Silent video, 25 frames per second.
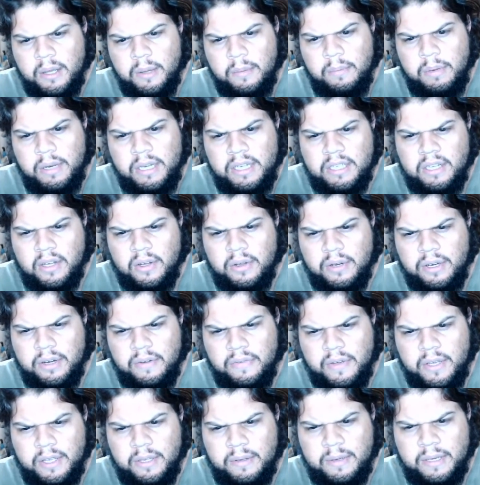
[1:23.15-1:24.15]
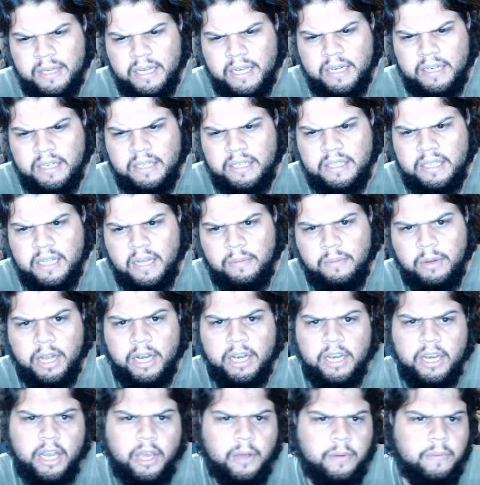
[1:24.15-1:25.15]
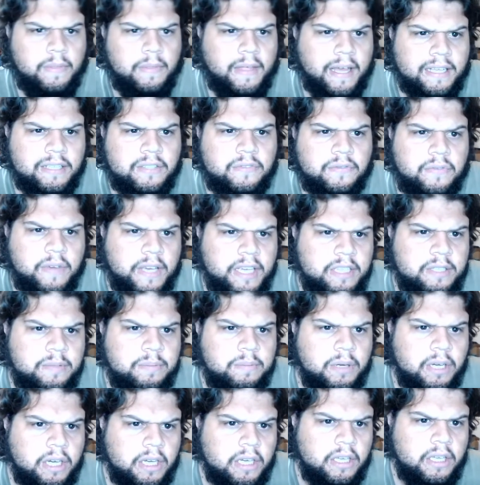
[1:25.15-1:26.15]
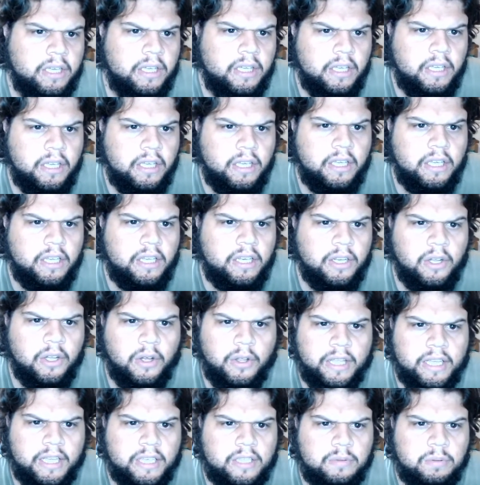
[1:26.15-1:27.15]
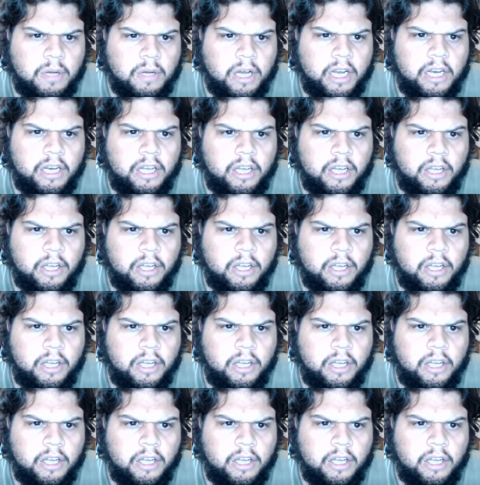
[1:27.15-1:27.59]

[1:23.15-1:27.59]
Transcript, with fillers: Please log on your Facebook account in step one. No, that's Facebook not this one.